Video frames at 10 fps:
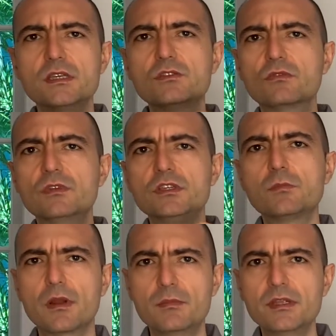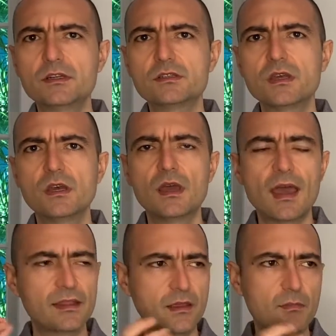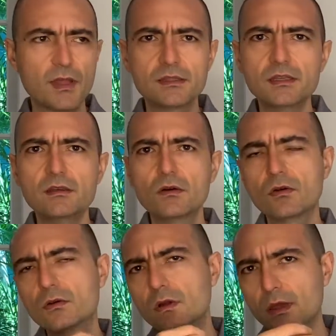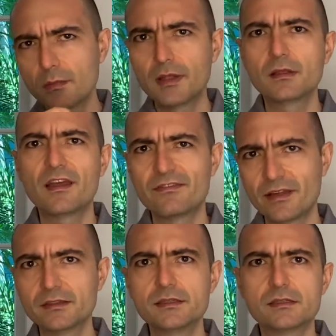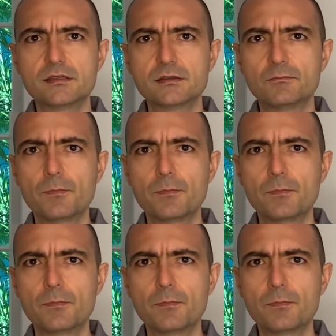each of these parameters at M L T or F L T system.